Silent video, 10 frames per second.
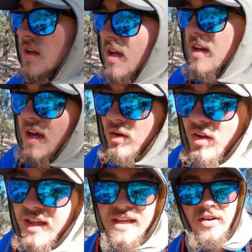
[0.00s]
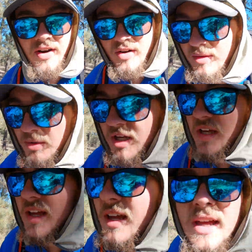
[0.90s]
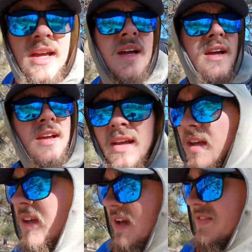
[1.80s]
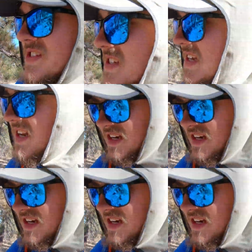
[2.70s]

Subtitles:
and how to like get around it, but haven't seen